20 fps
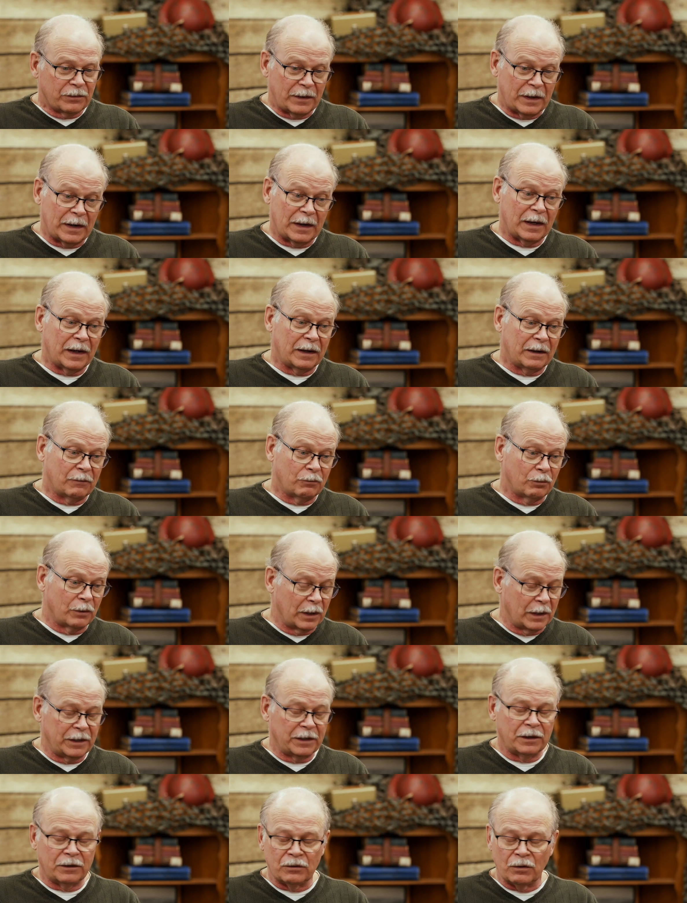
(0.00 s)
that I
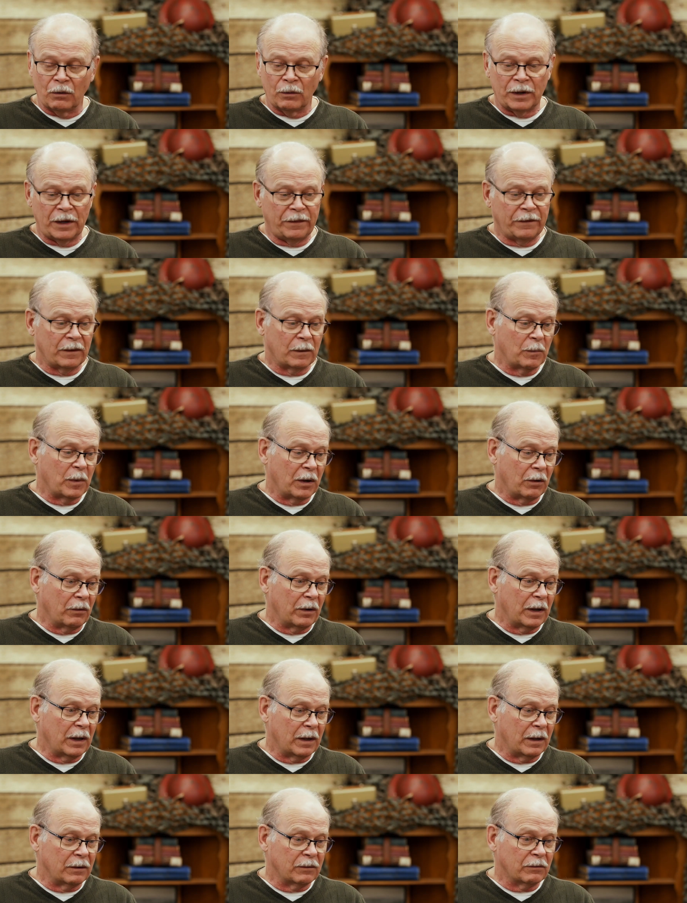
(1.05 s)
really didn't know anything about.
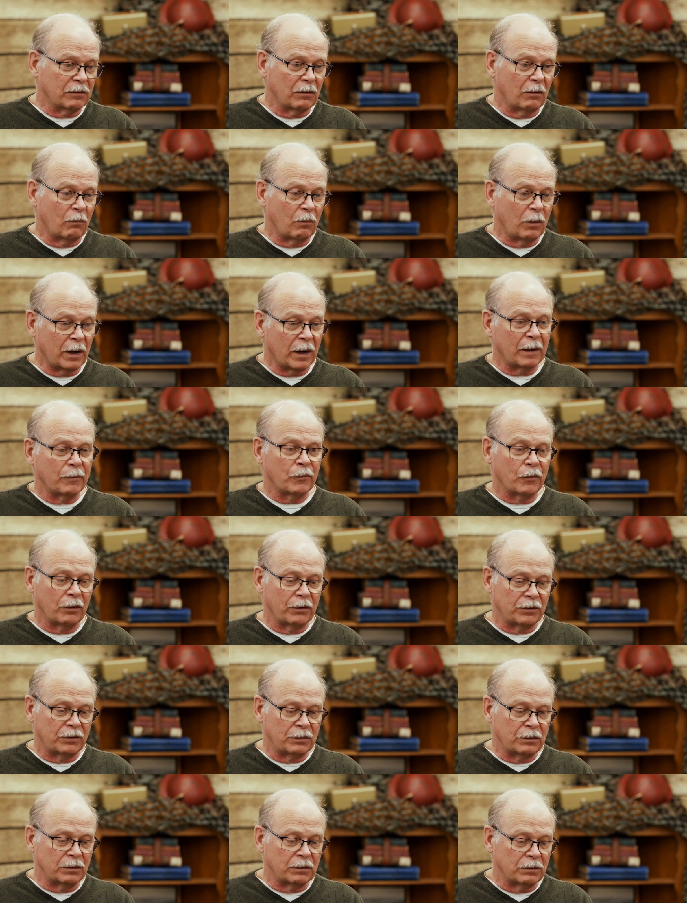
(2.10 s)
And so what I'm
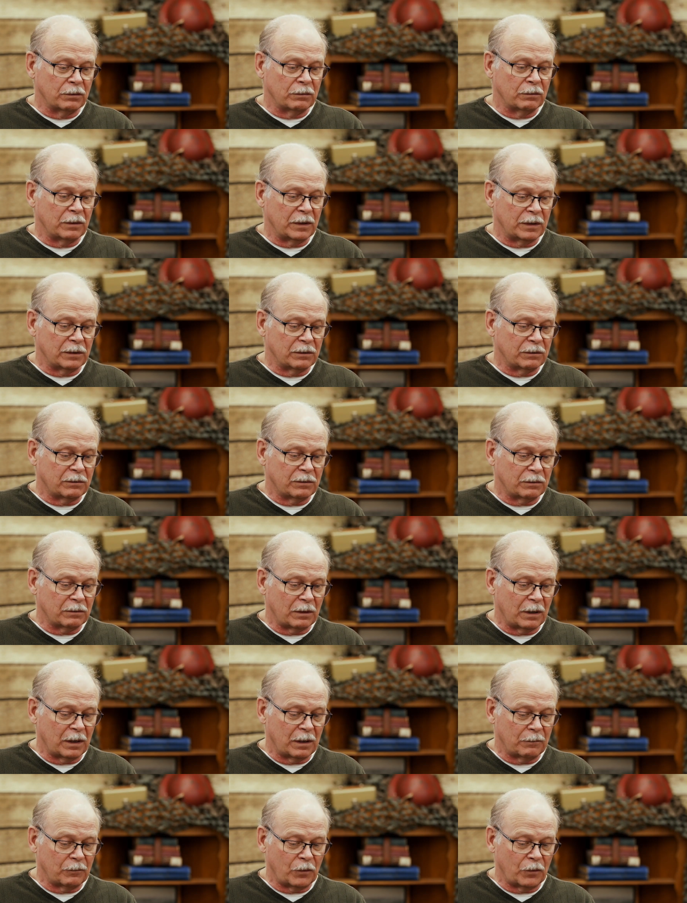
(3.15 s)
going to do is I'm